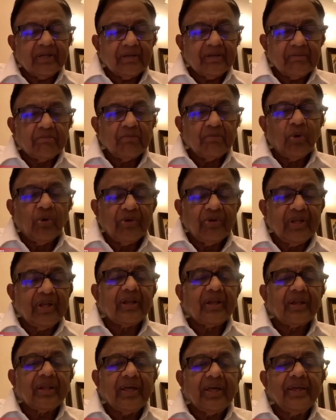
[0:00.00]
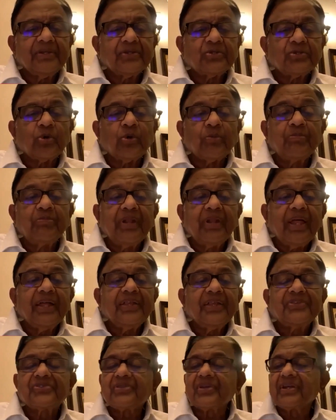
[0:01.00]
more inclined to
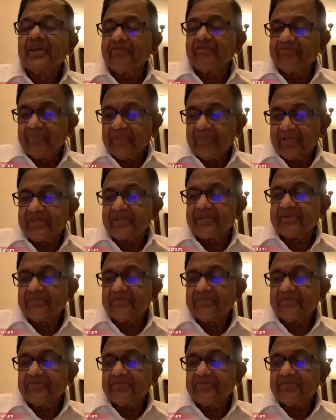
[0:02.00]
oblige the government.